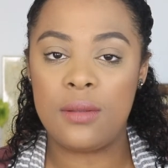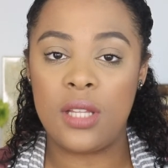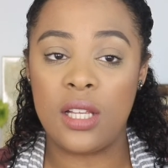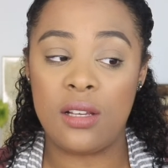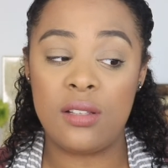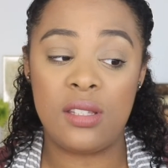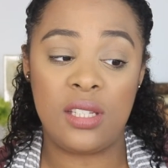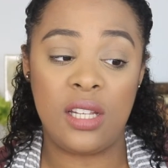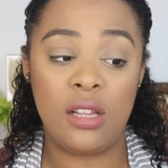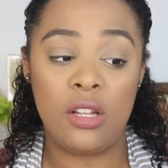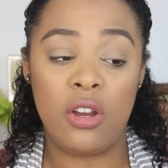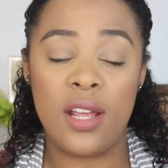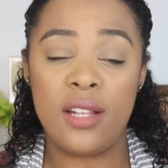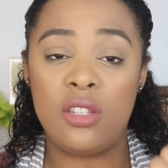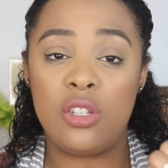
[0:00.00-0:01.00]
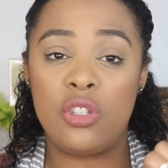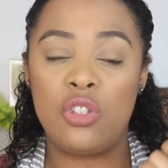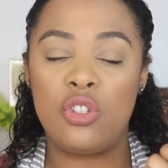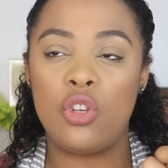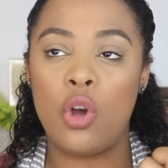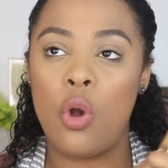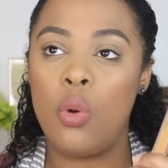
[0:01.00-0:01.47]
the concealer it's
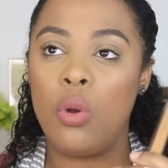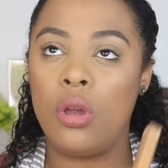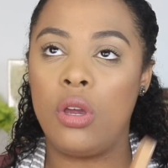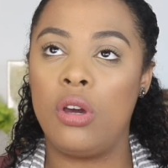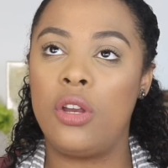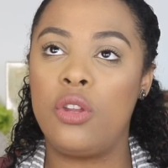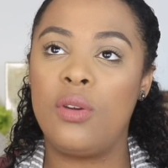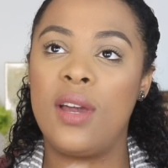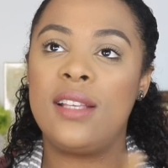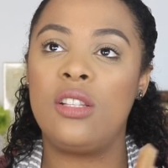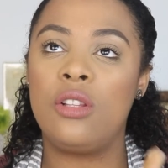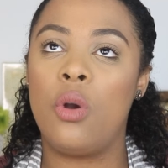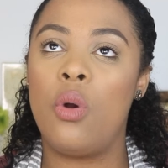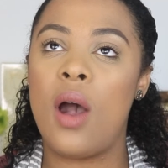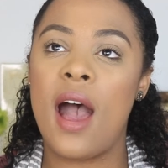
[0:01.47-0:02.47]
so good you guys know